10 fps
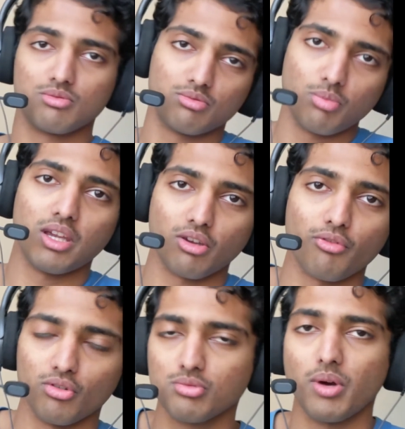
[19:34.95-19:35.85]
to make your
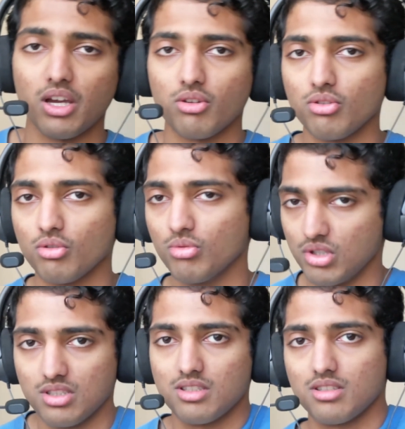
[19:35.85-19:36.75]
phone spy on you, which
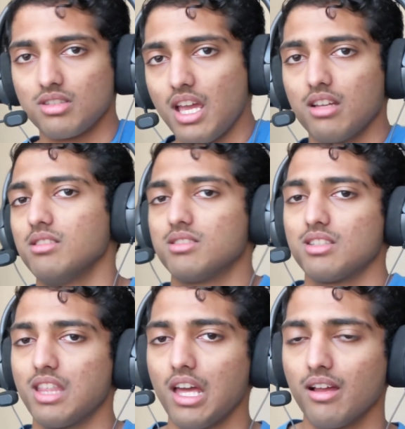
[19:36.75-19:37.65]
is just, yeah, it's just
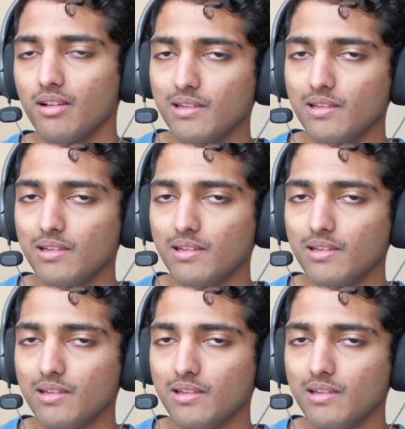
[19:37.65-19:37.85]
there.